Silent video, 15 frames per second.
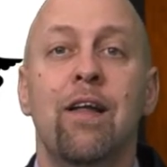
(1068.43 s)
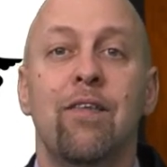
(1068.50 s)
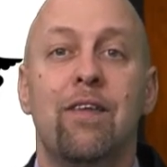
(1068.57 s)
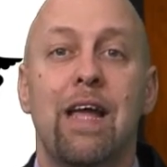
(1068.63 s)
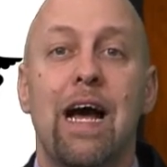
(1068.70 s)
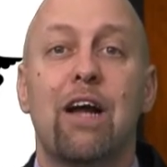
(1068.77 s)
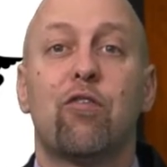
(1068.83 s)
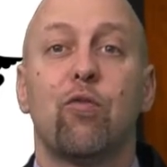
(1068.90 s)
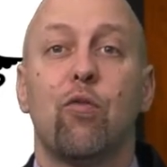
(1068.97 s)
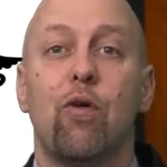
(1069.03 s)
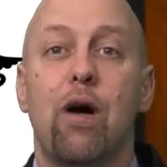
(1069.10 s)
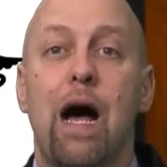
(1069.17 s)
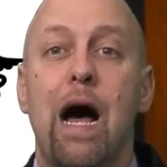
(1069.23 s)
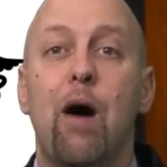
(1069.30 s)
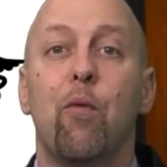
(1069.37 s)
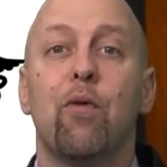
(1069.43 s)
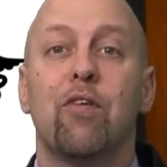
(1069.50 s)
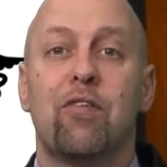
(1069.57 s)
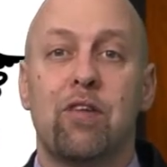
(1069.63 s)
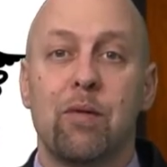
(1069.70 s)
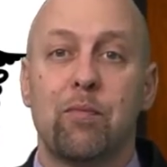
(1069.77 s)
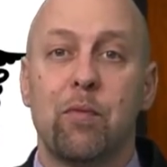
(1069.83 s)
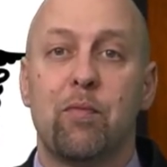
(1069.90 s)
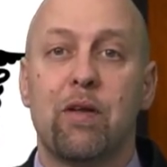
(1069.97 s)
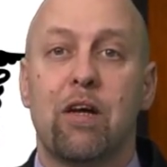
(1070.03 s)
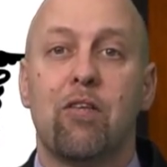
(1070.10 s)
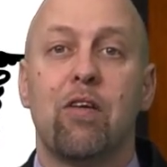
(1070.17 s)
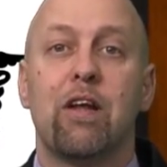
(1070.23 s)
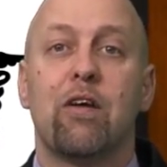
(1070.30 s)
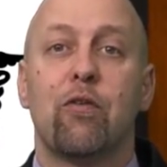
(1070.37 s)
the actual outward symptoms, the
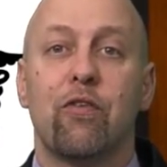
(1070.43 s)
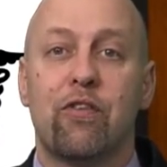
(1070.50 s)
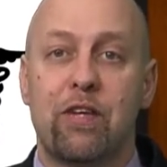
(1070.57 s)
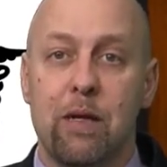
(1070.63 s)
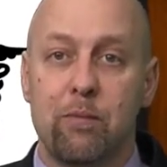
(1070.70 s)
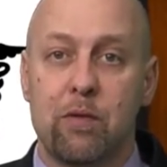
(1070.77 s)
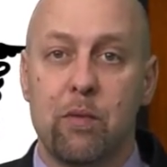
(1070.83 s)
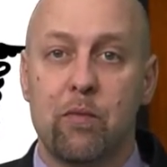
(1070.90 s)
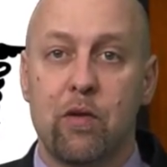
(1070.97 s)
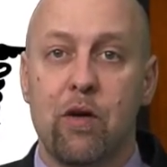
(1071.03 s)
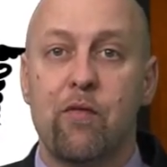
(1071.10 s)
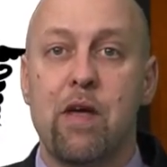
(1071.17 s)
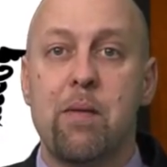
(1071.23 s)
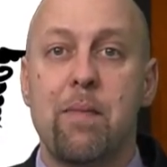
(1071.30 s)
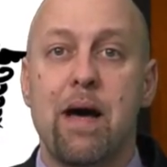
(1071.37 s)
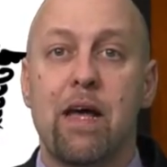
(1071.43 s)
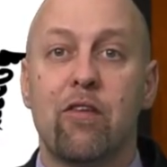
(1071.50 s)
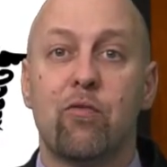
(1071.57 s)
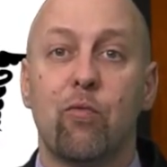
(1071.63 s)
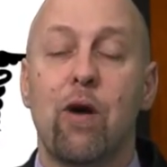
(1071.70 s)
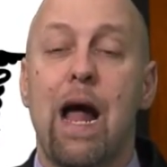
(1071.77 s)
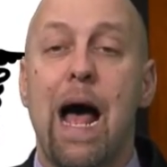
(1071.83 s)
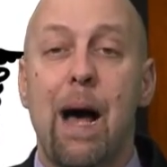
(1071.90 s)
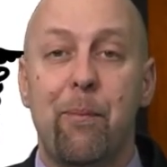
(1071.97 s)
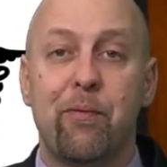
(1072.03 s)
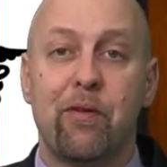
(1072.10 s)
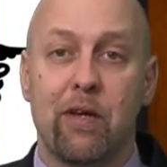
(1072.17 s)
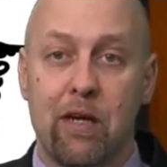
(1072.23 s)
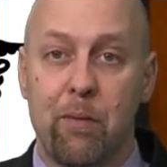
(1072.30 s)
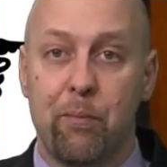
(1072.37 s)
clinical symptoms of MS were
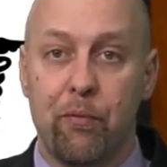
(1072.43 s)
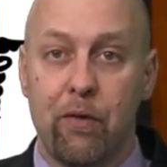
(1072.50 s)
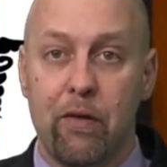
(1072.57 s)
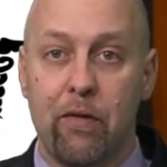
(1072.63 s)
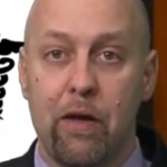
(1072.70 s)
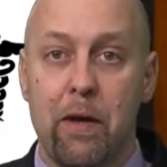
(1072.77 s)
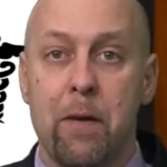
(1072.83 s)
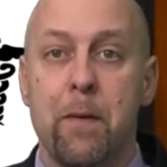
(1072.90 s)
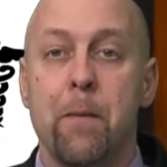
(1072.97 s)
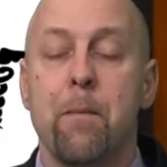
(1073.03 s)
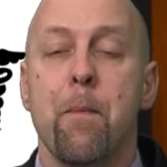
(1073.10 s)
absent completely.